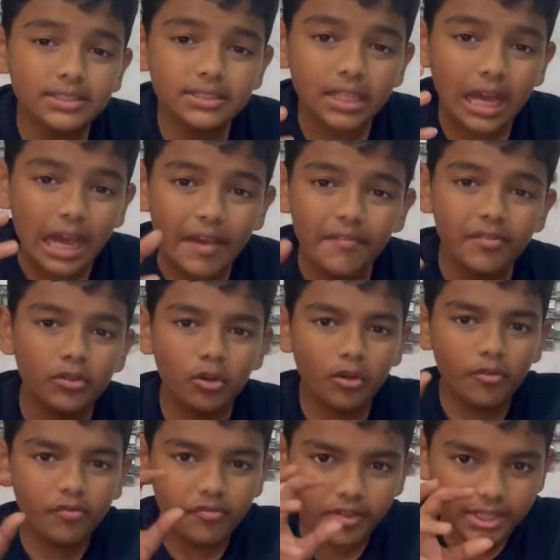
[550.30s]
have no
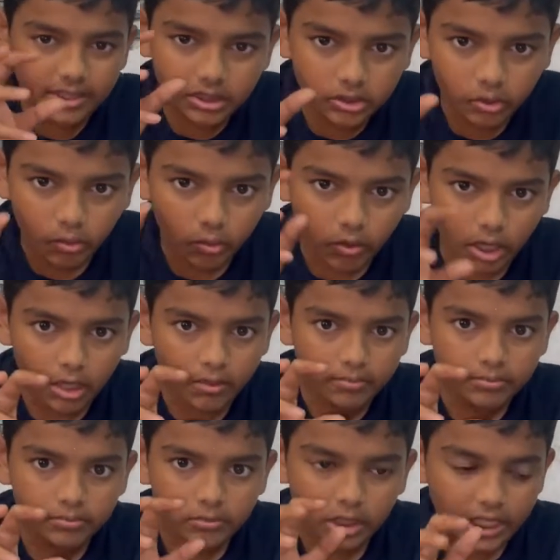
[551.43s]
fixed volume.
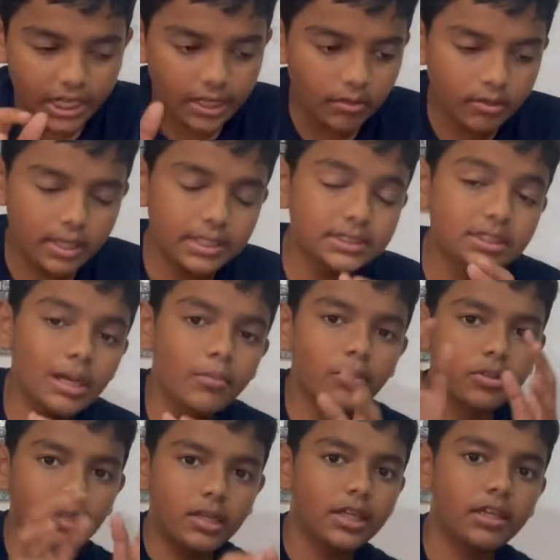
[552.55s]
Okay, now let's come to
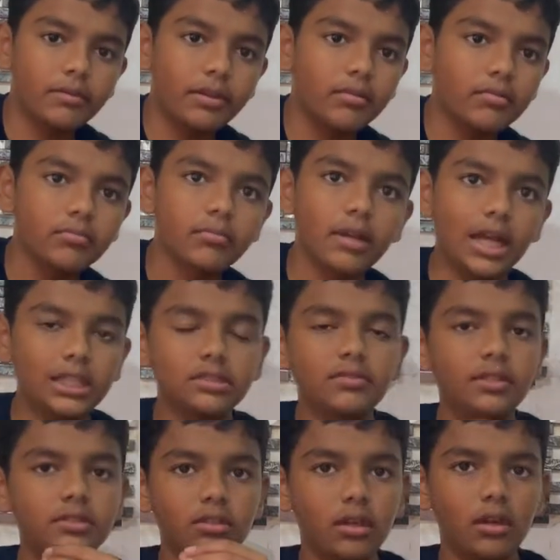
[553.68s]
the liquid. As we
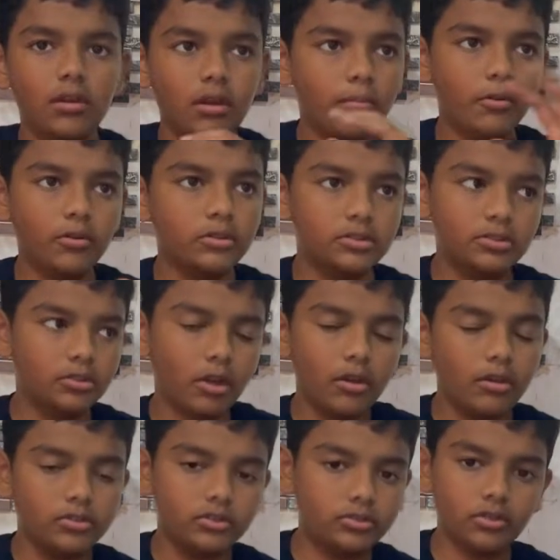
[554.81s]
saw about
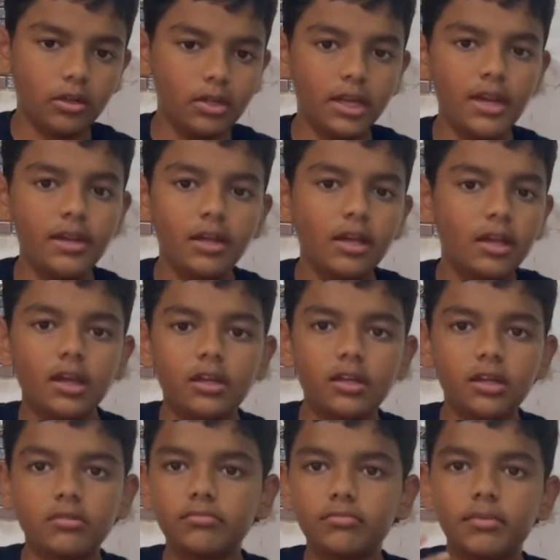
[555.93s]
solid,
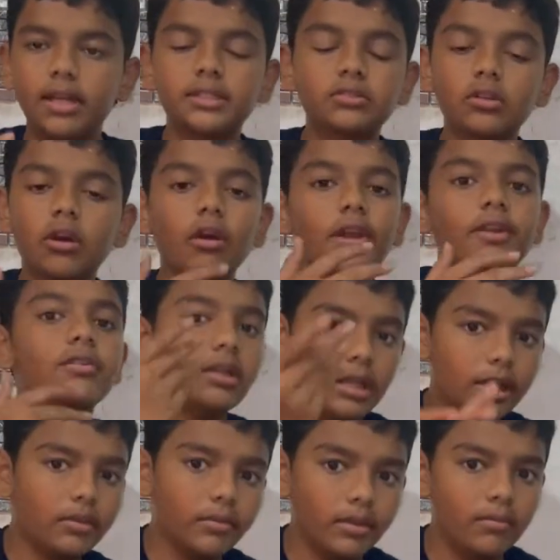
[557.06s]
now let's go into the
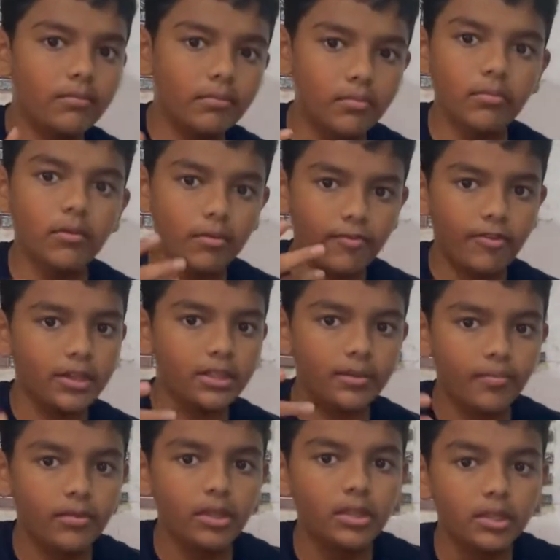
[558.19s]
liquid, move further.
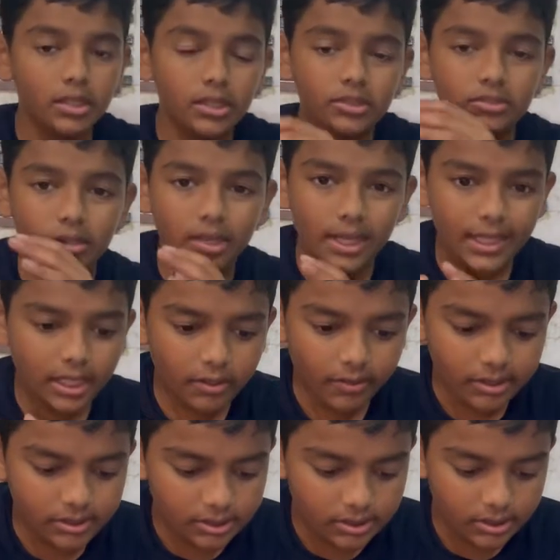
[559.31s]
So
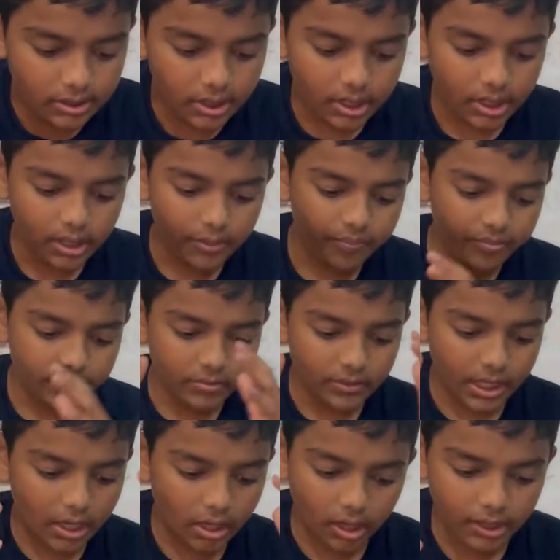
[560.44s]
liquids, they
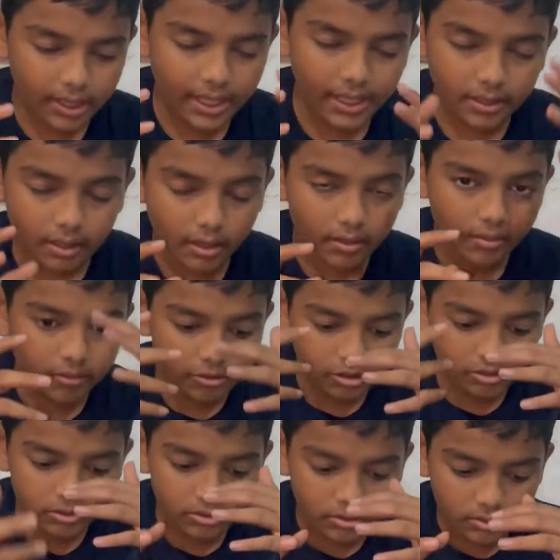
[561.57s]
are not like
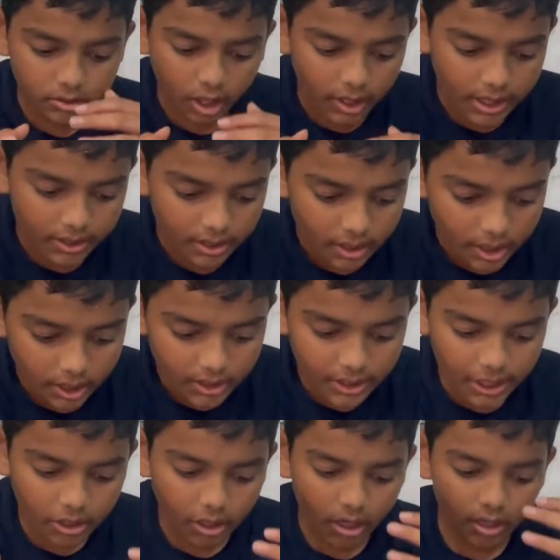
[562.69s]
solid,
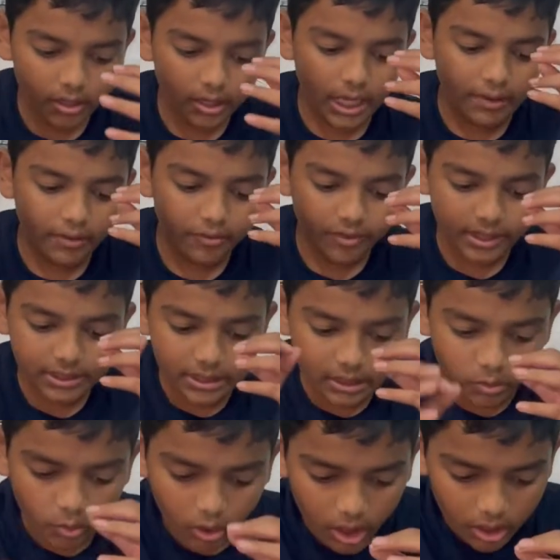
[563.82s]
they don't have a fixed
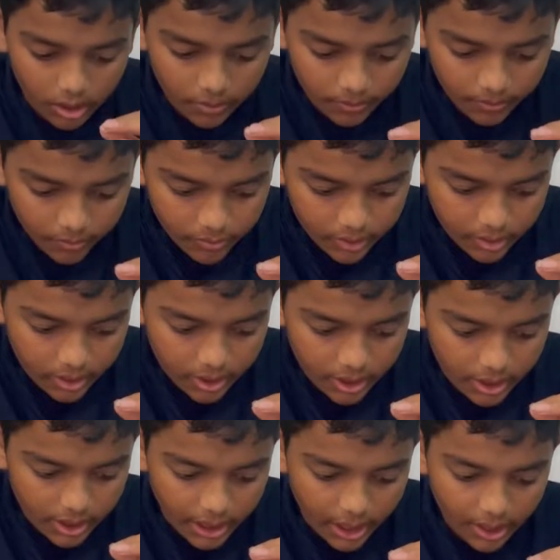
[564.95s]
volume.
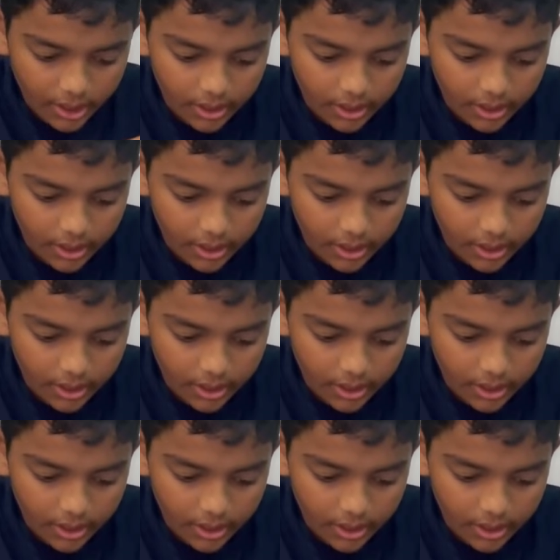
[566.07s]
Yeah,